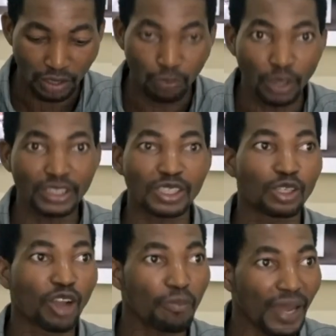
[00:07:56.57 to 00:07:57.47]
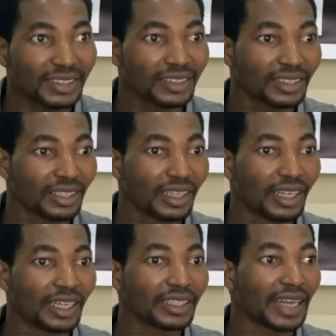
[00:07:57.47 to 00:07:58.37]
But it is the government
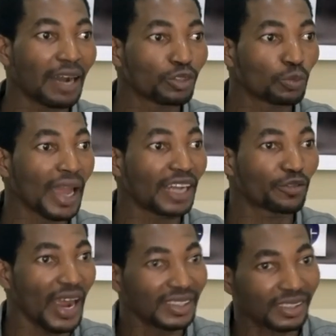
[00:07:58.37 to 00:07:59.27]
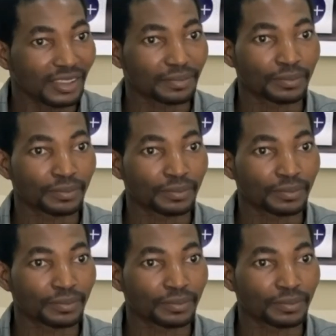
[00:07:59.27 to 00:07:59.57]
that should be advised